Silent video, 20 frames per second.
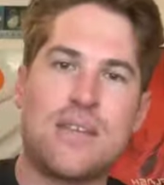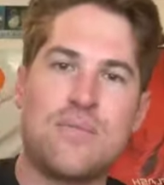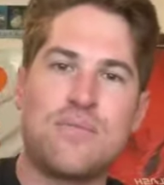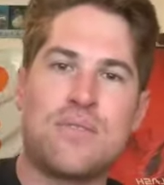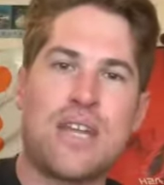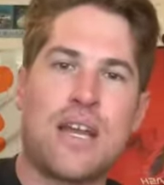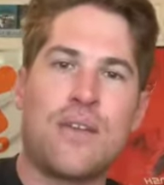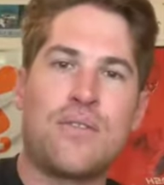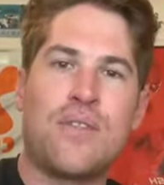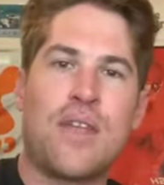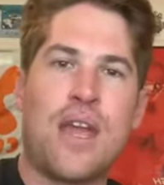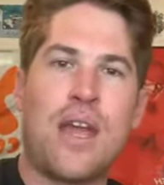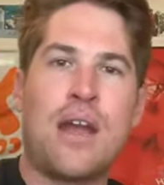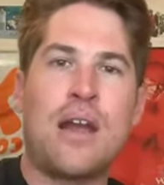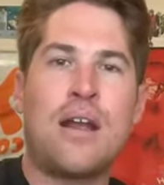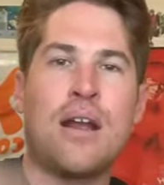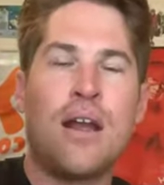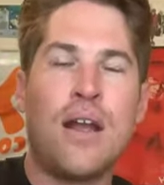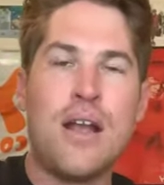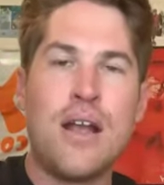them down
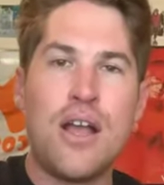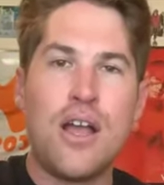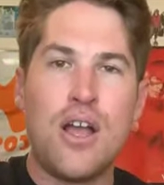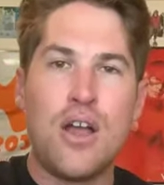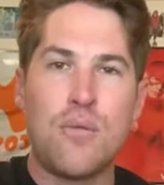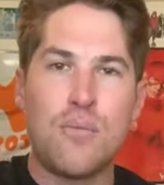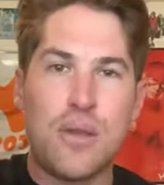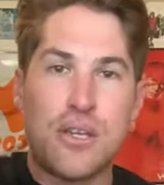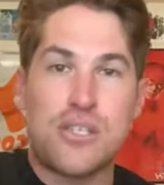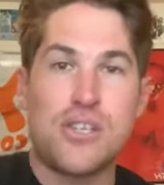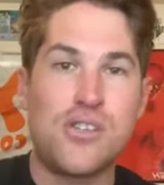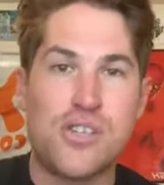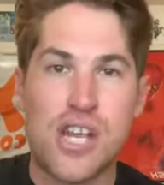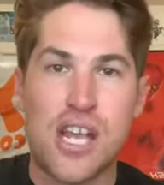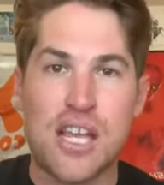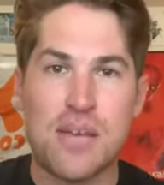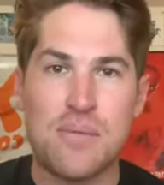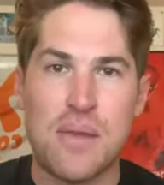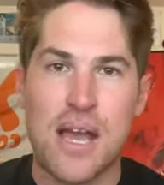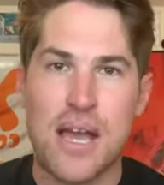there. Make sure you
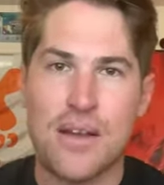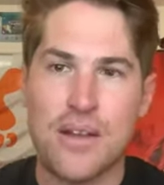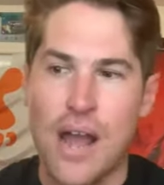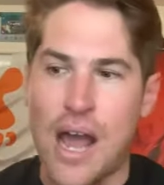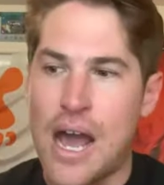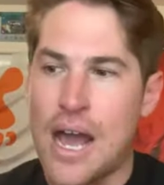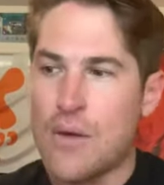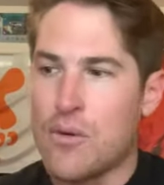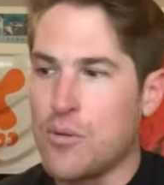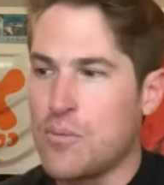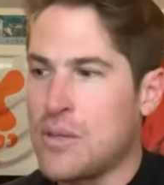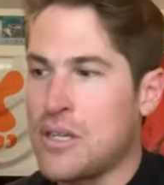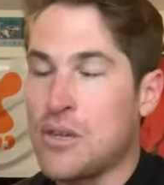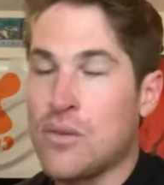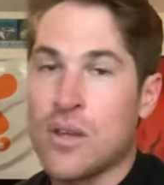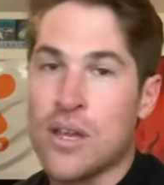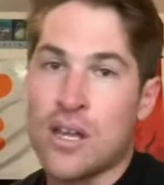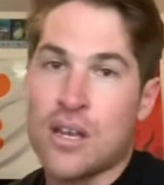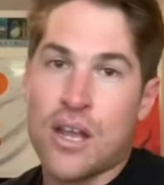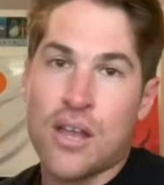check them out. I will be
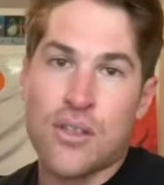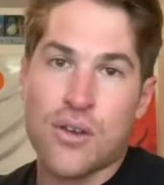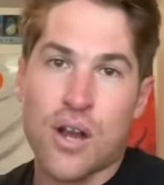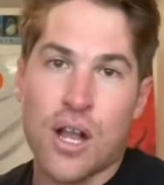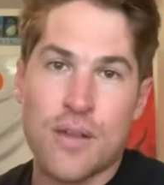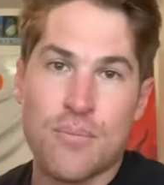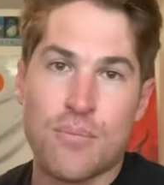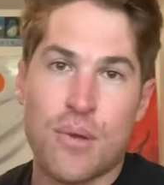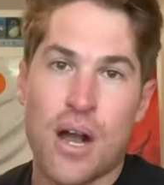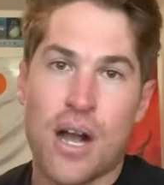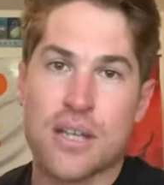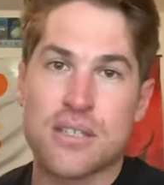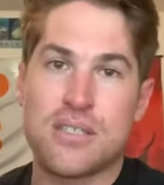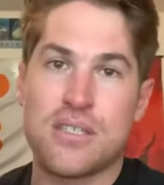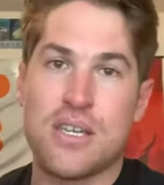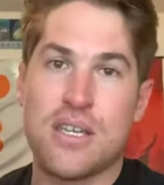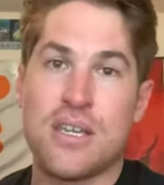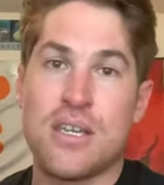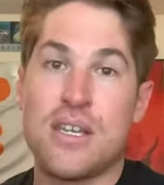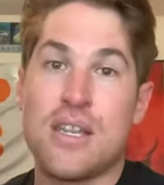doing another
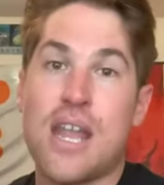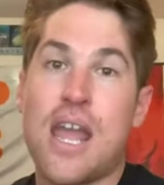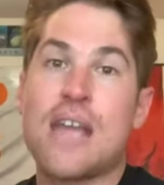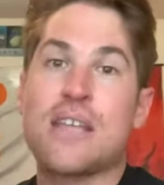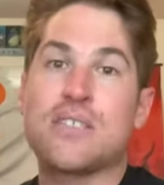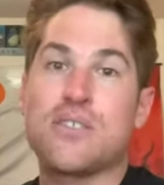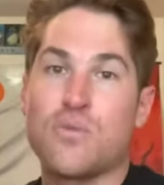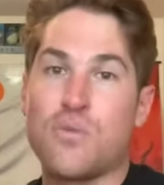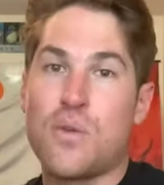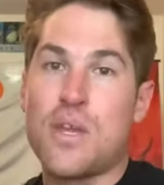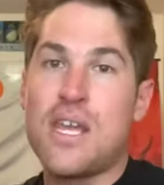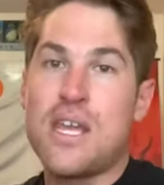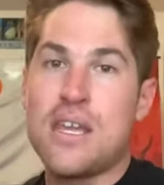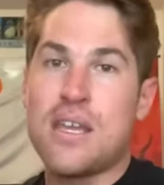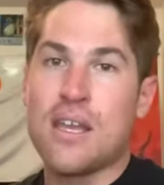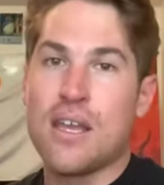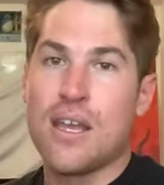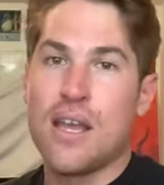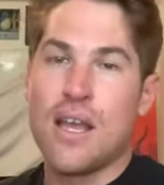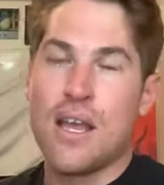unboxing next week.
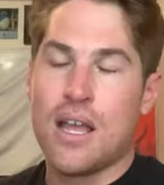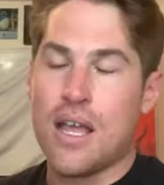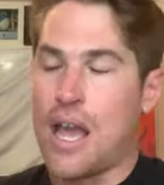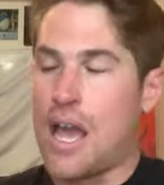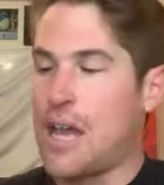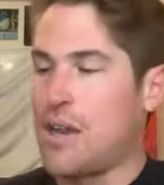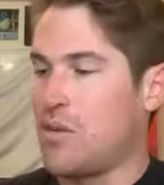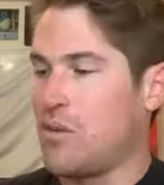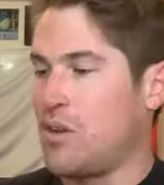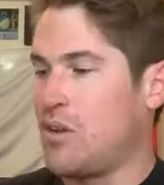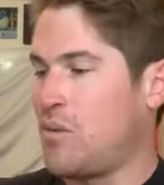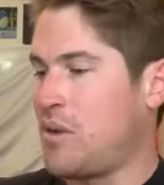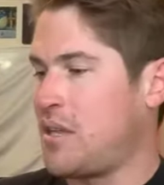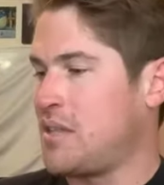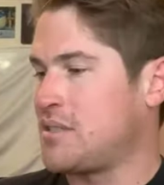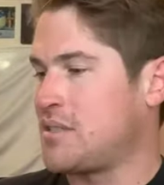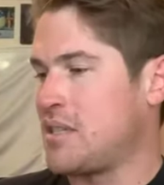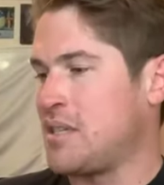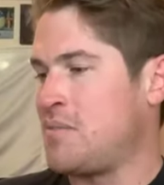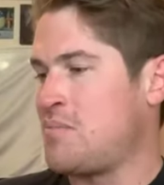I don't know what
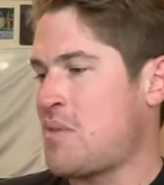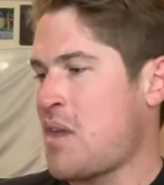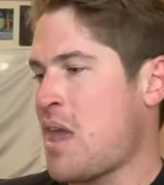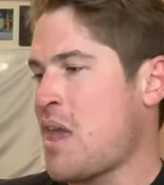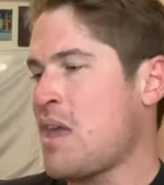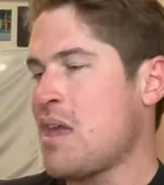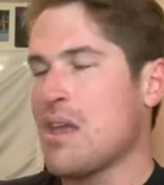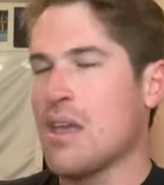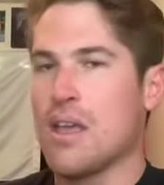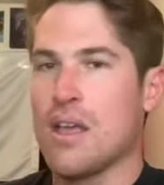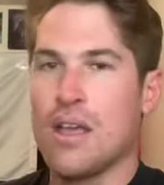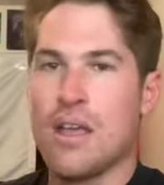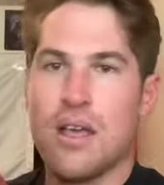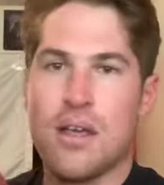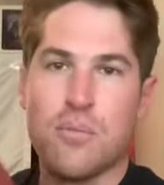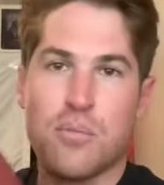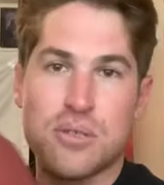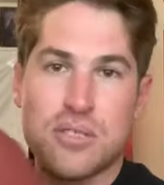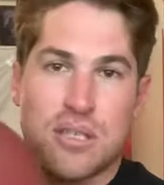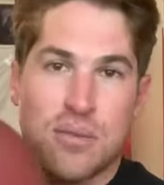it's going to be,
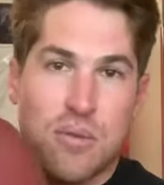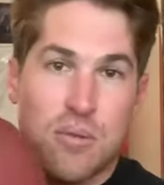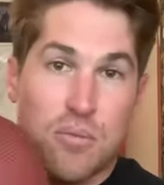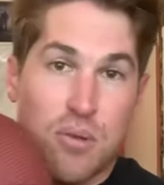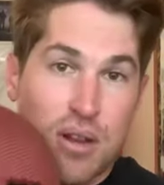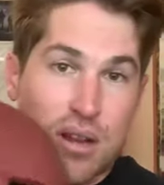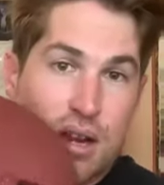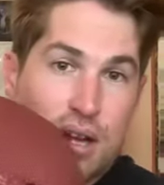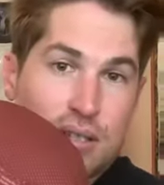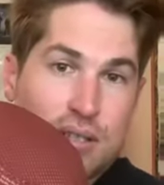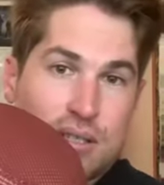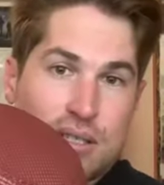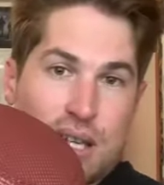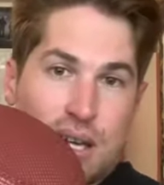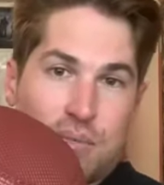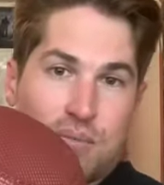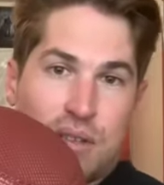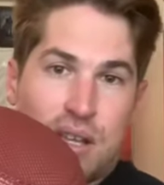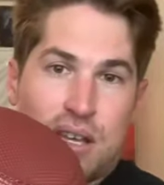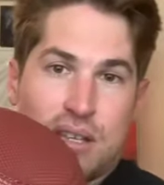but it's going to be pretty hard to
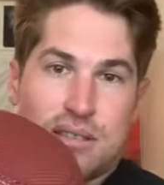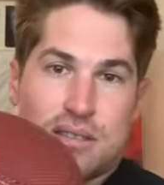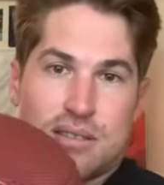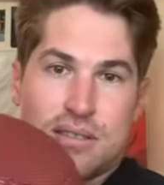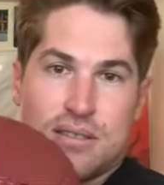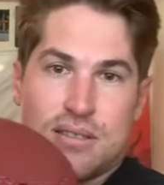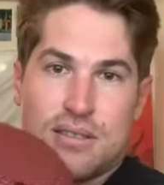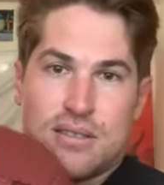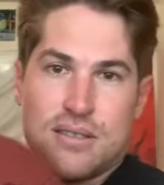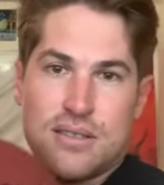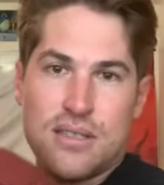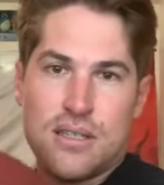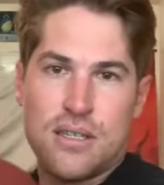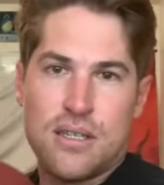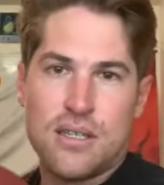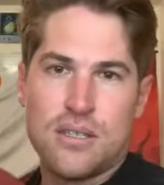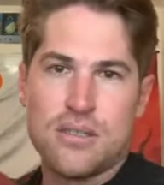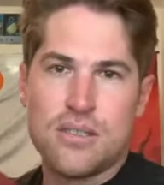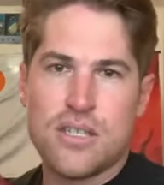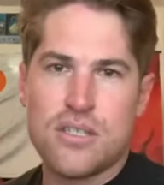top this.
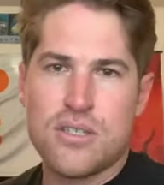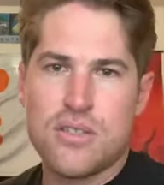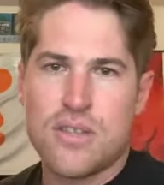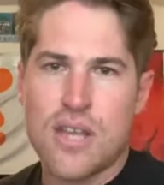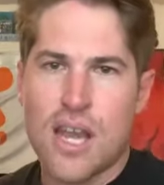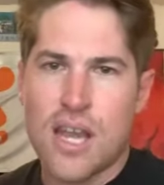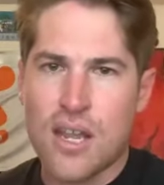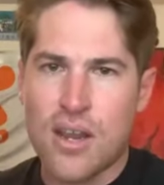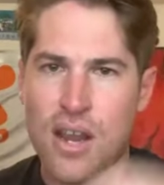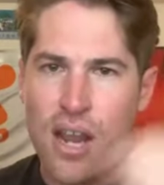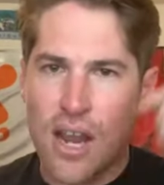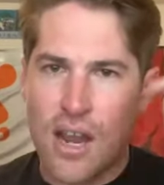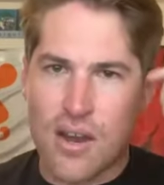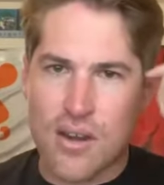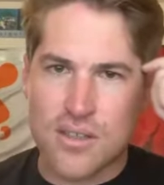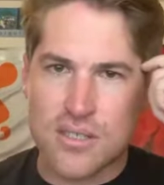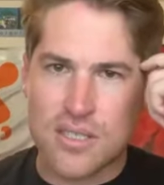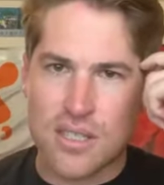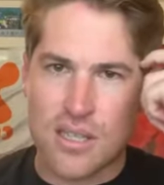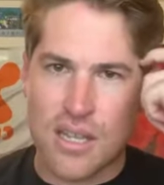Did you dye your hair
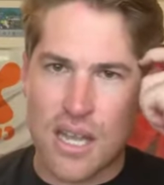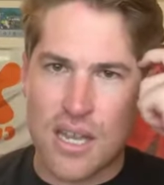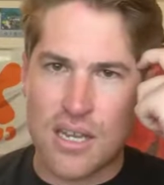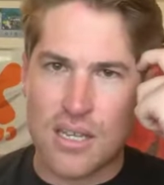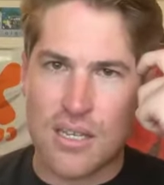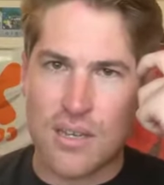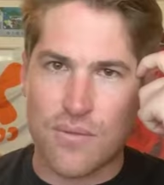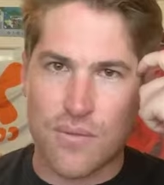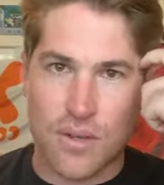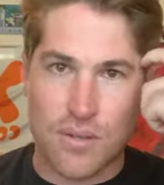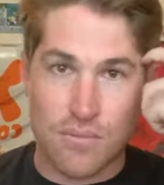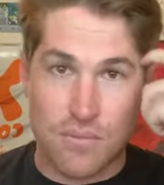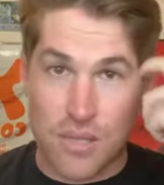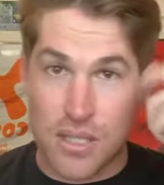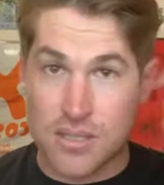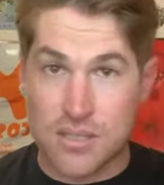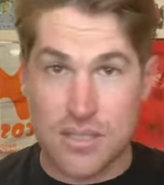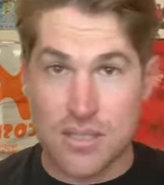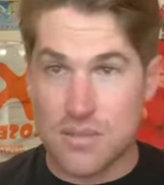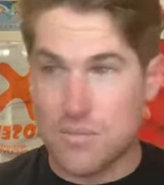or is the lighting different?
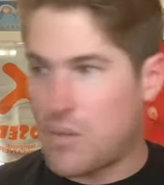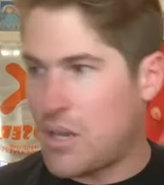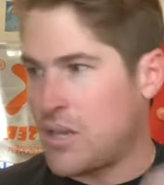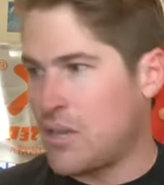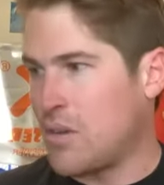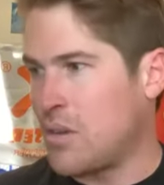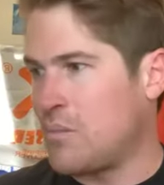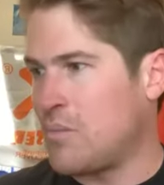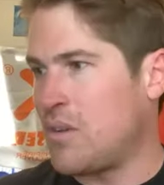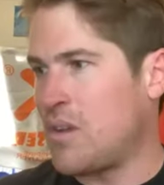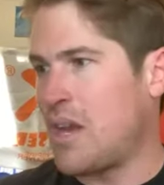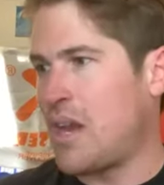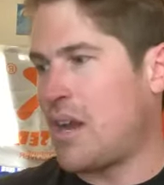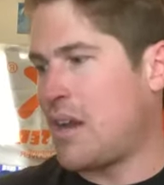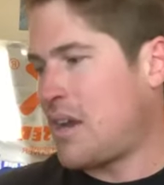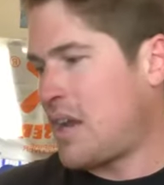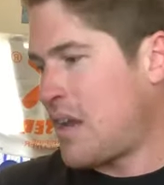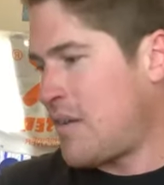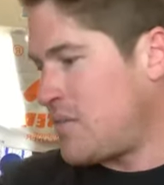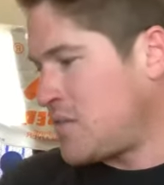This is my normal
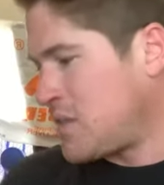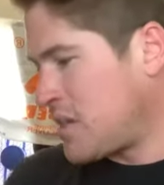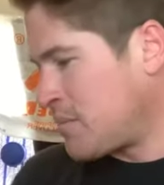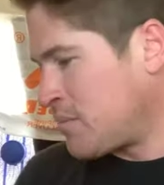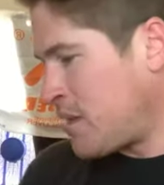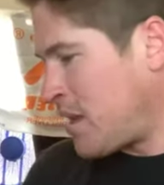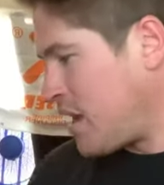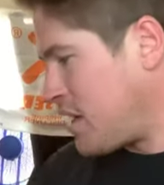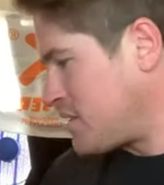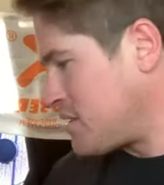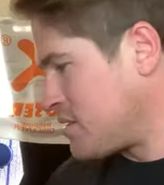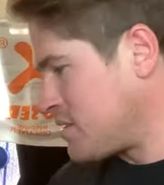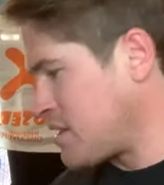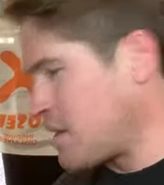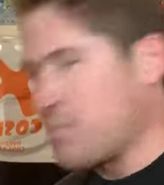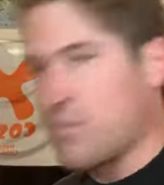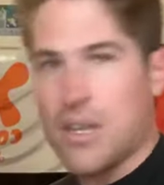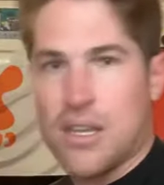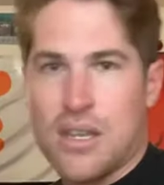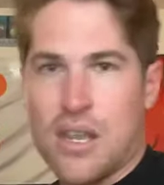hair. I haven't dyed my hair since I
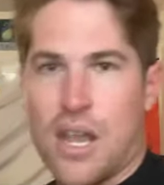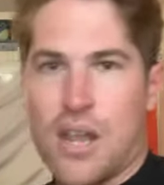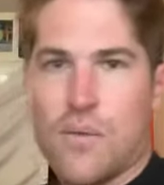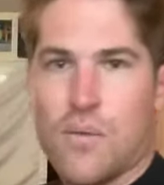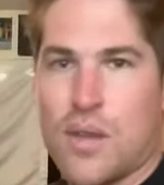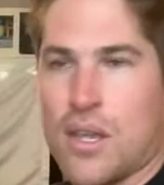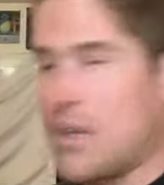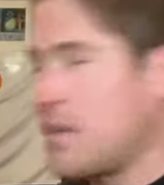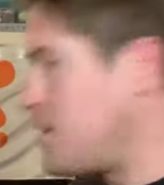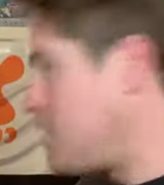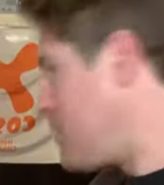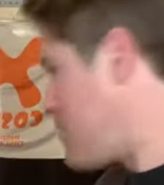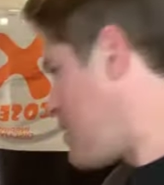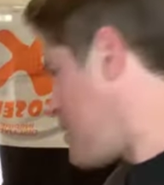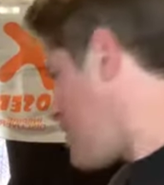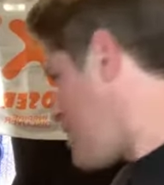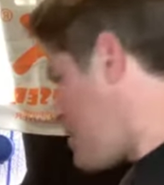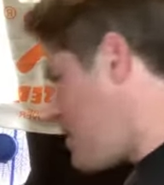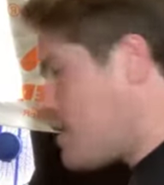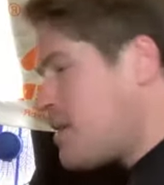played Nightwing.
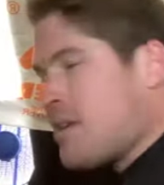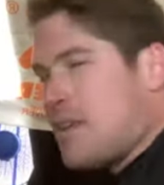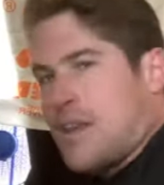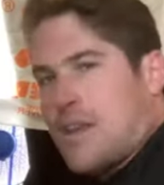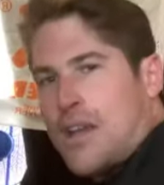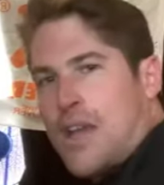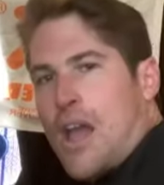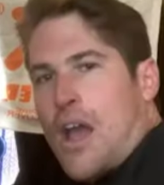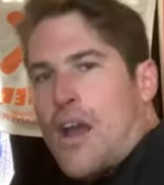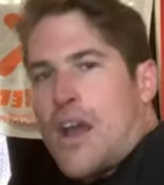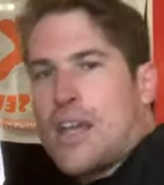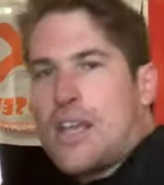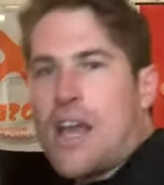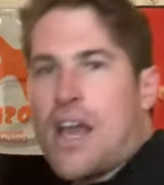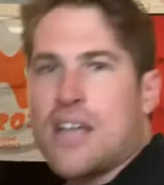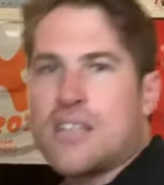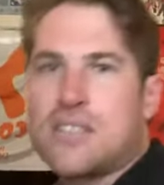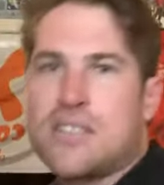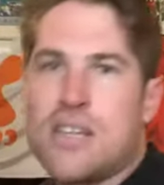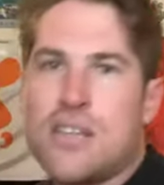All right,
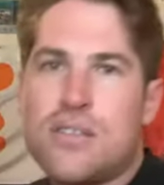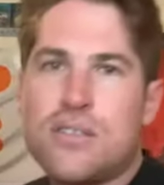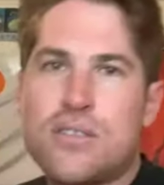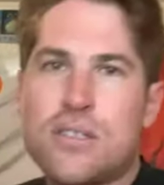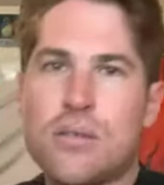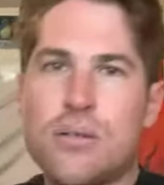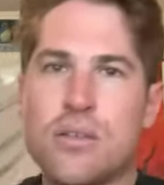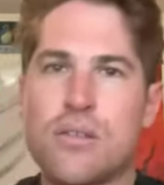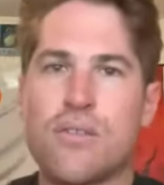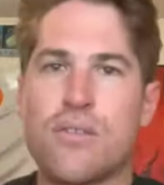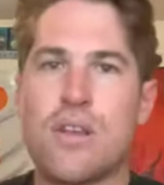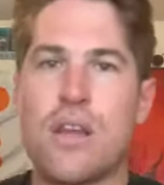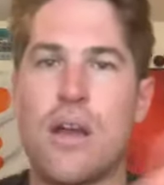guys. Thank you so much for